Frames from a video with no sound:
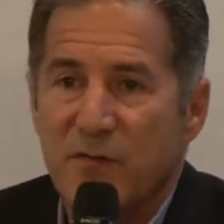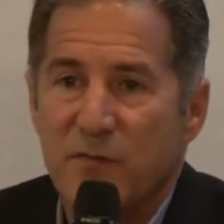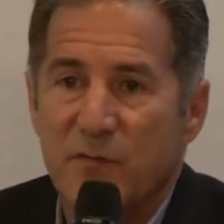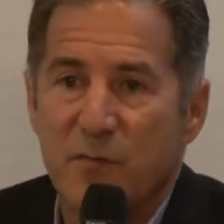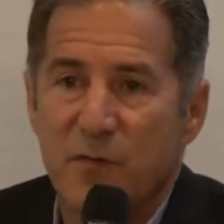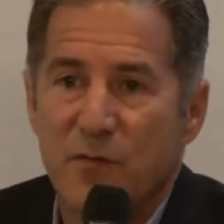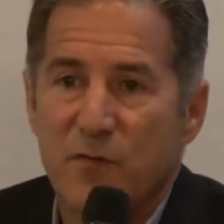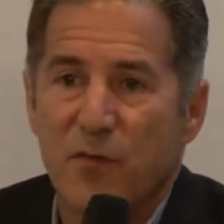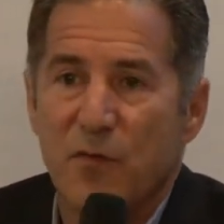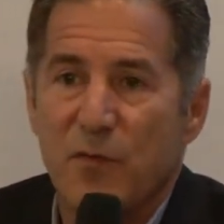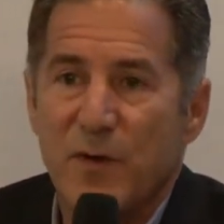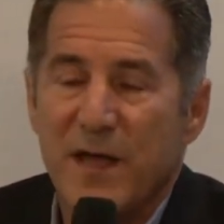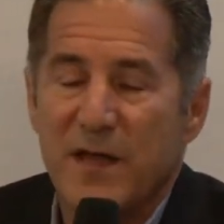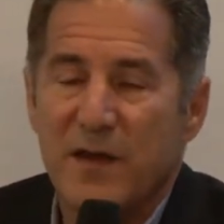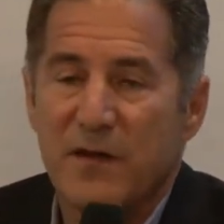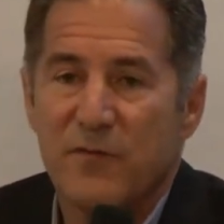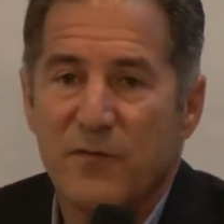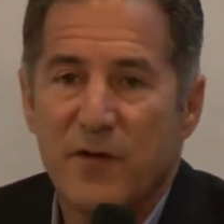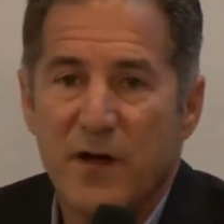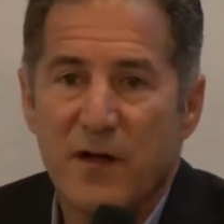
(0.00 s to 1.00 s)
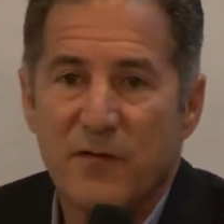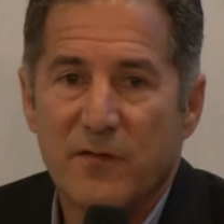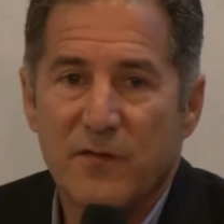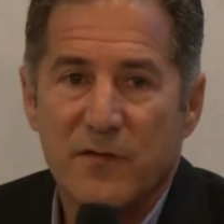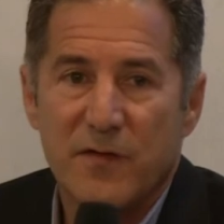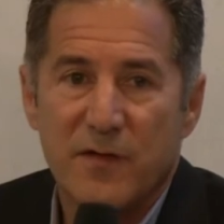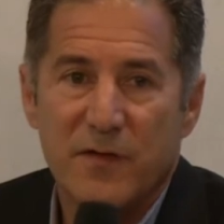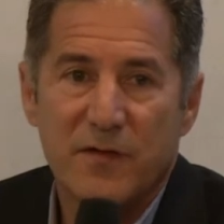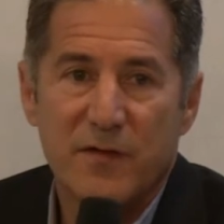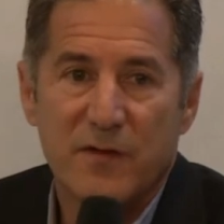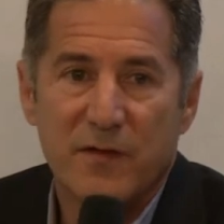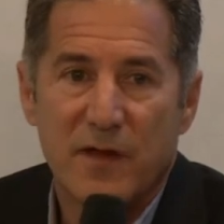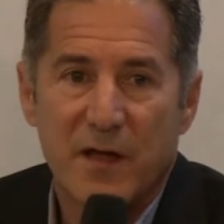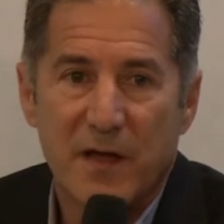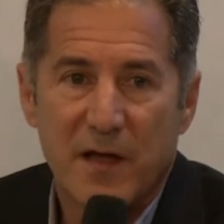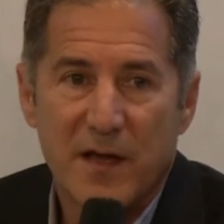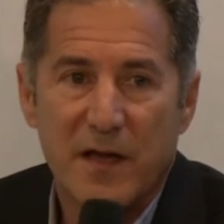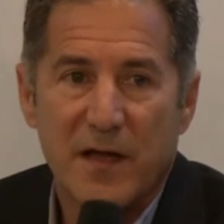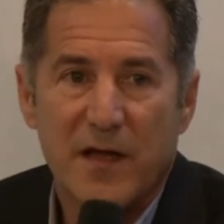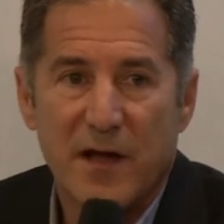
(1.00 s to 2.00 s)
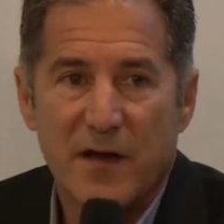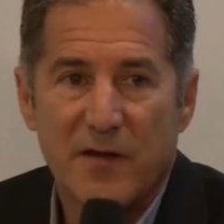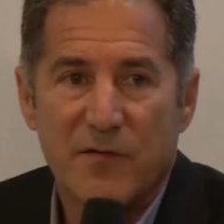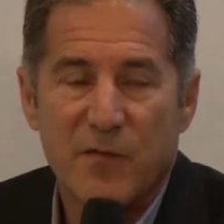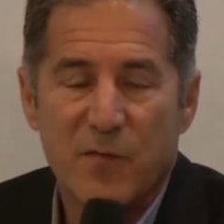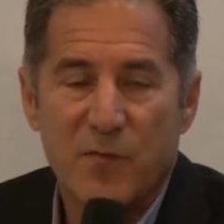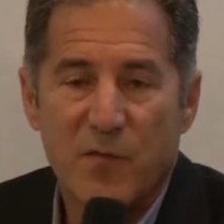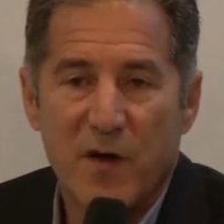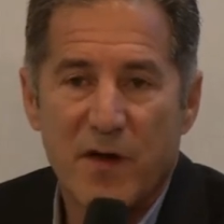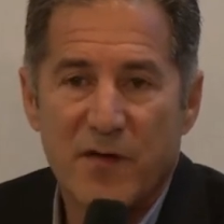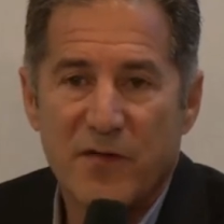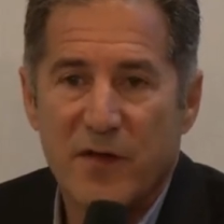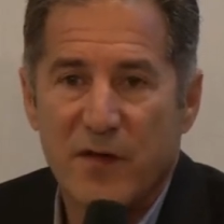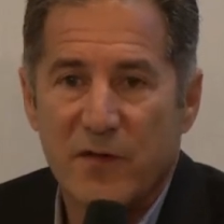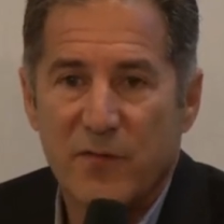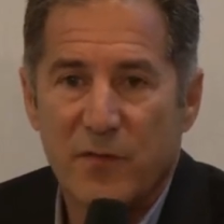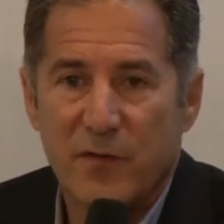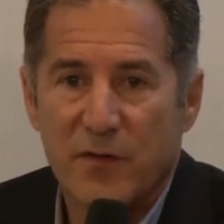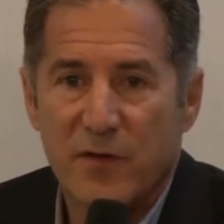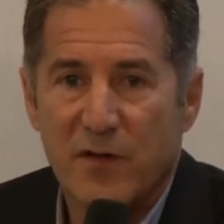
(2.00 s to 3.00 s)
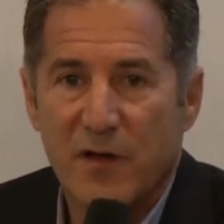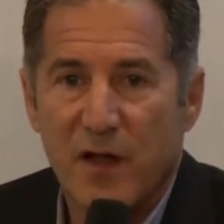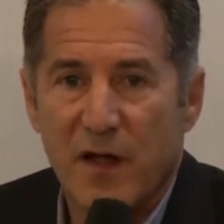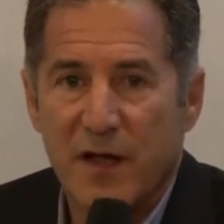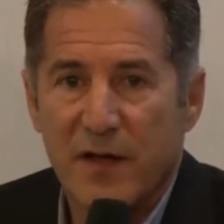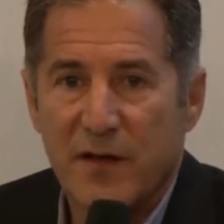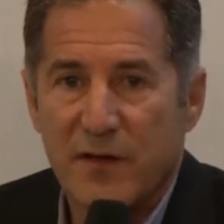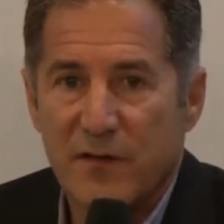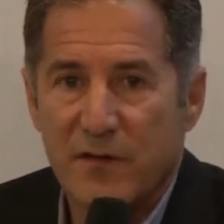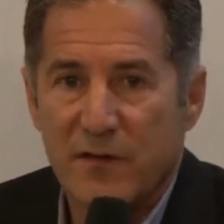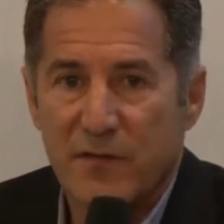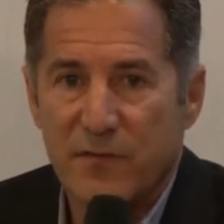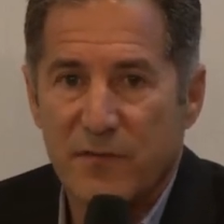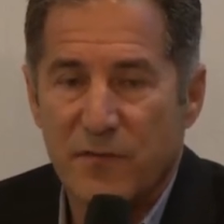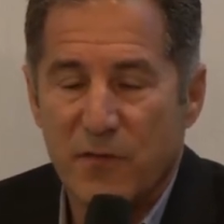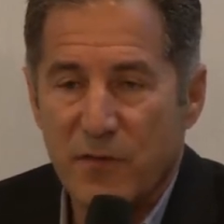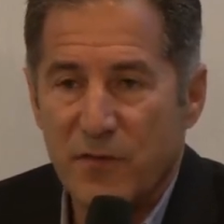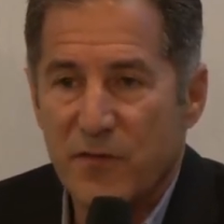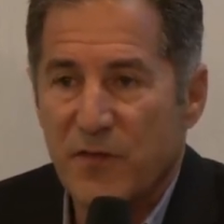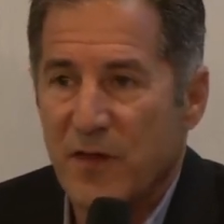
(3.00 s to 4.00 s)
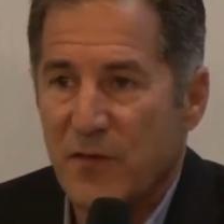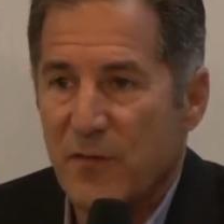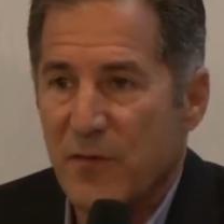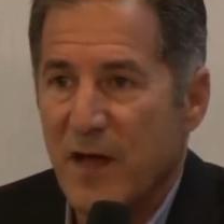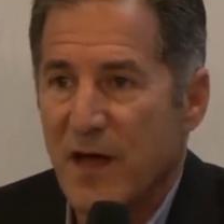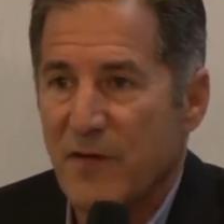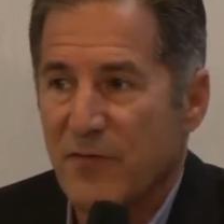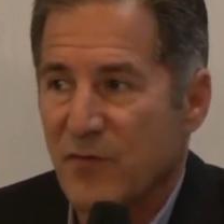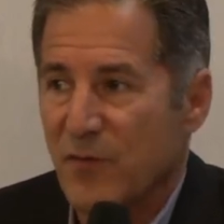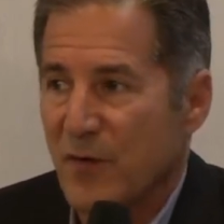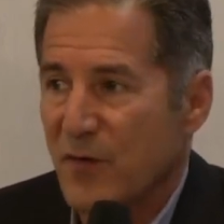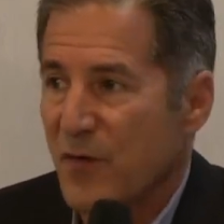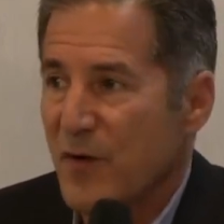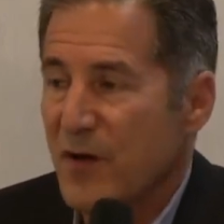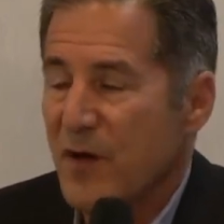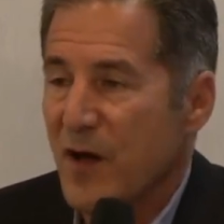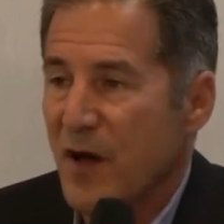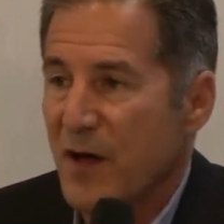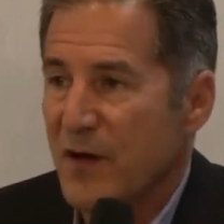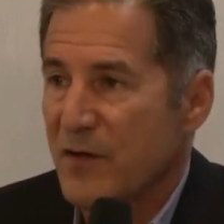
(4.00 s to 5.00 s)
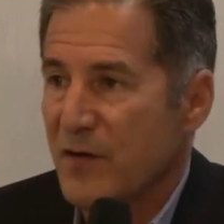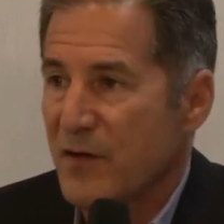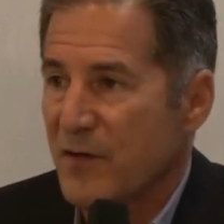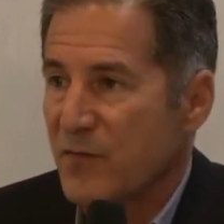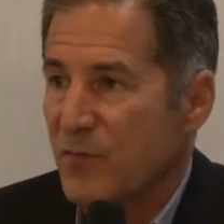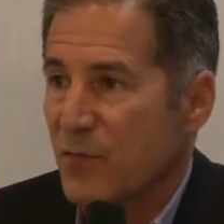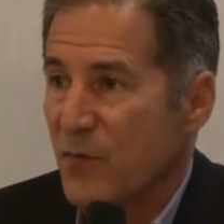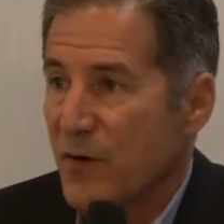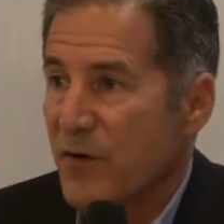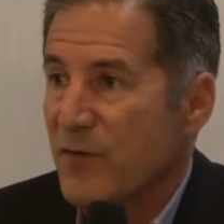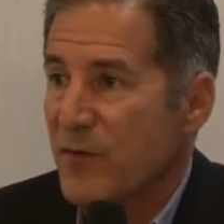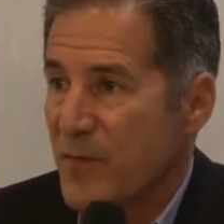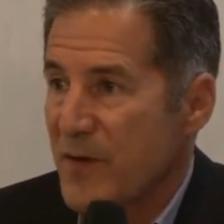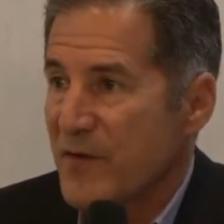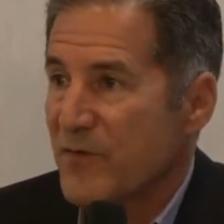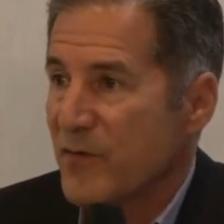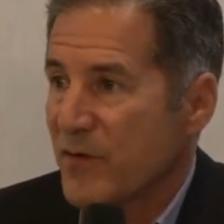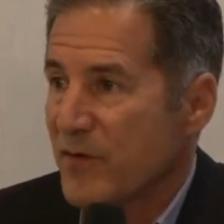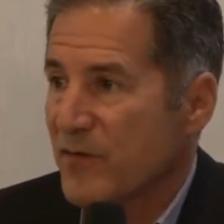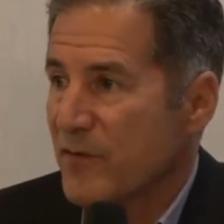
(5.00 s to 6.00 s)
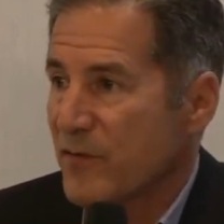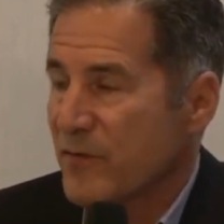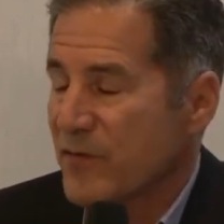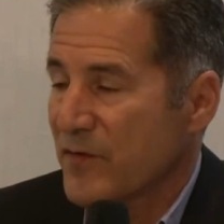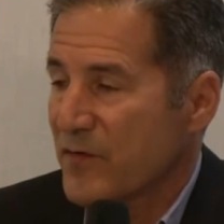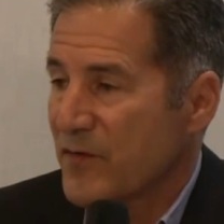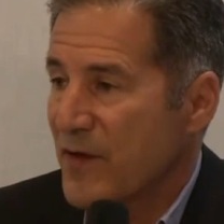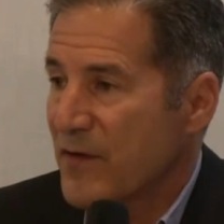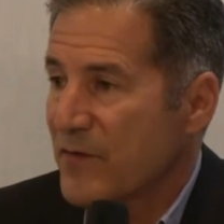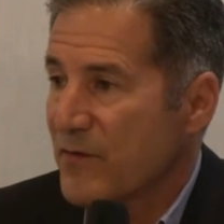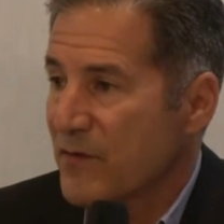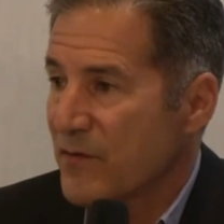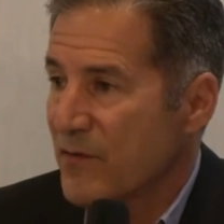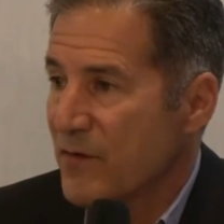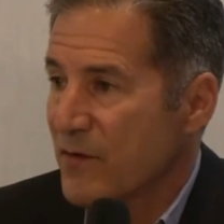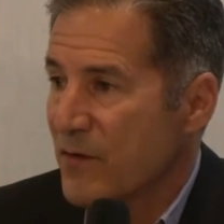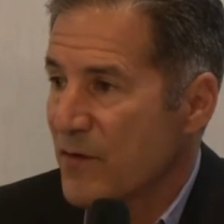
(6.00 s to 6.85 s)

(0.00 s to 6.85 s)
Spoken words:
Before we get involved in any kind of a project with a client, the first thing we have to agree on is what are the metrics of success?